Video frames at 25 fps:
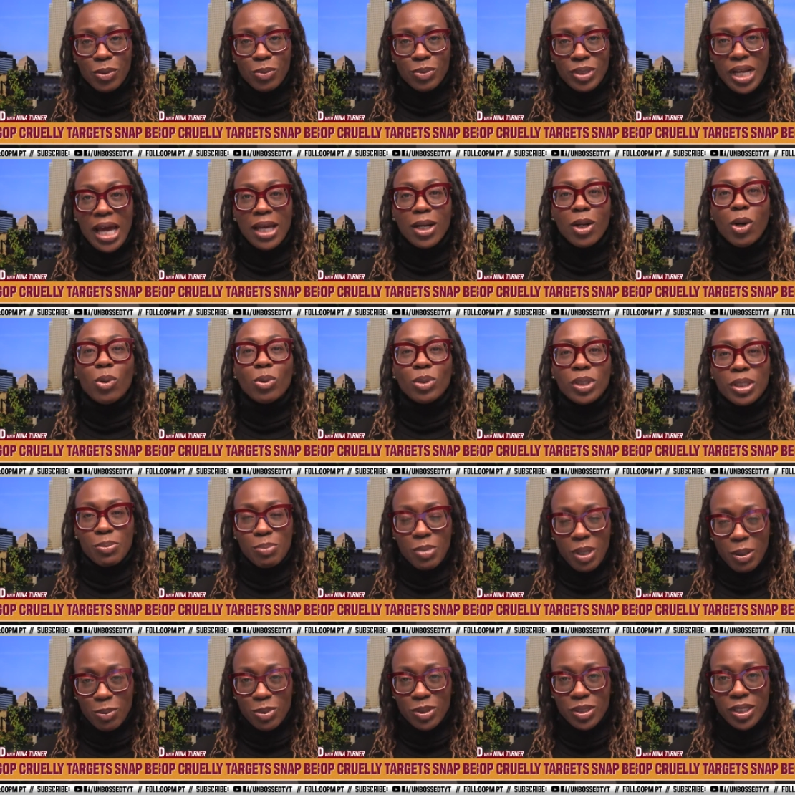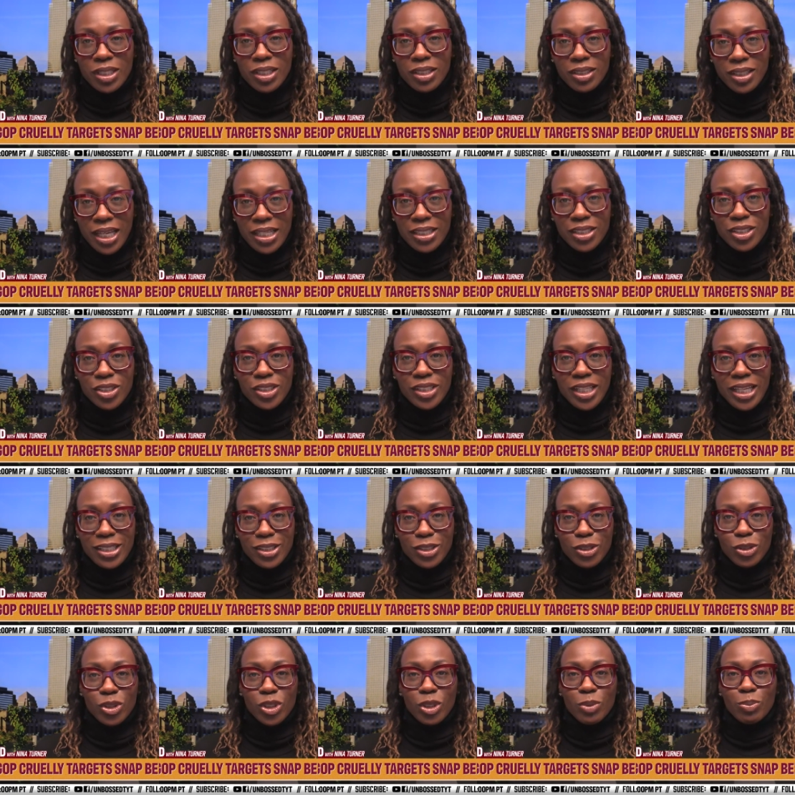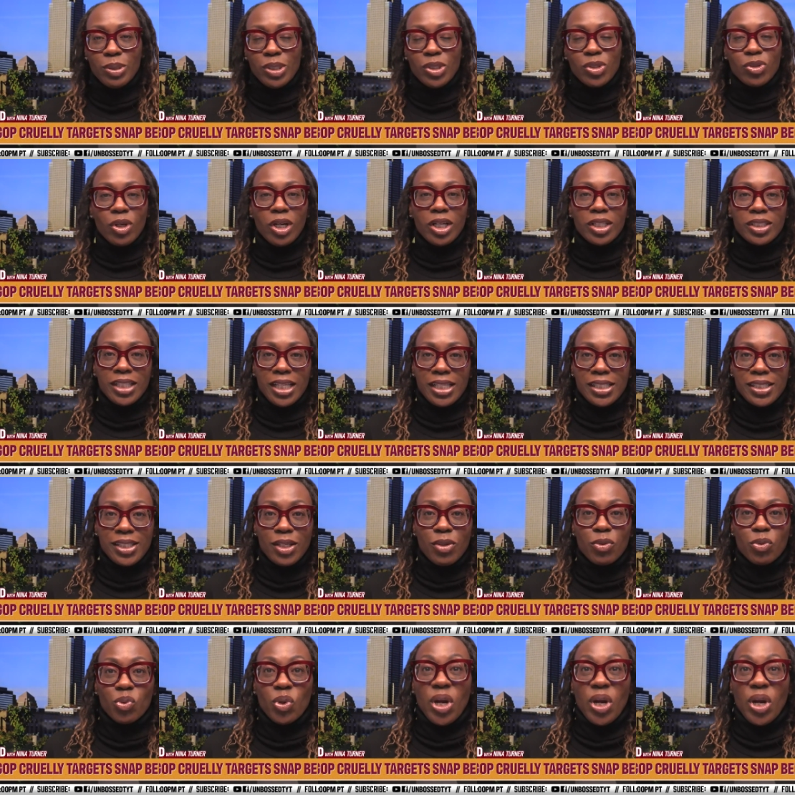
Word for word: not only members of the legislature should be drug tested